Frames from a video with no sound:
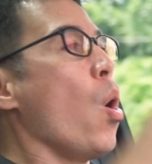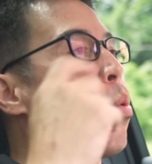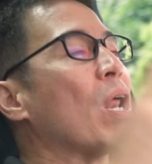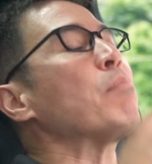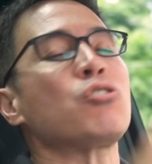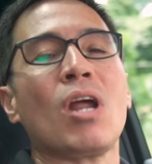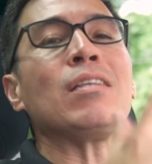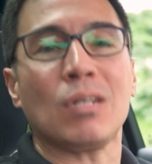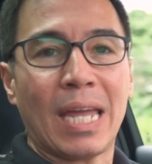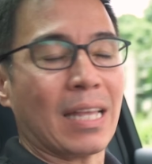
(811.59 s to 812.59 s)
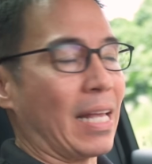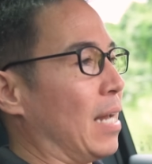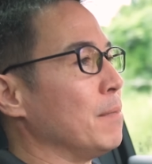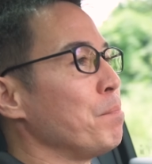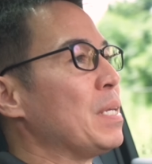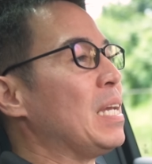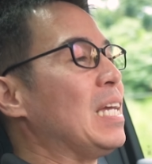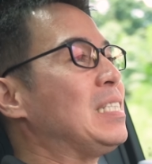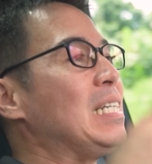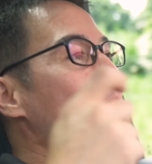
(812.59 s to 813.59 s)
What I'm trying to get at
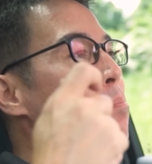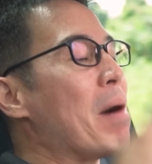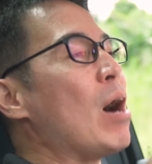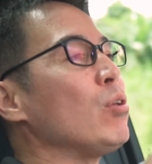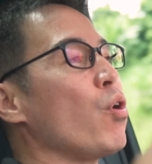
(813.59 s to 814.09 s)
is the amount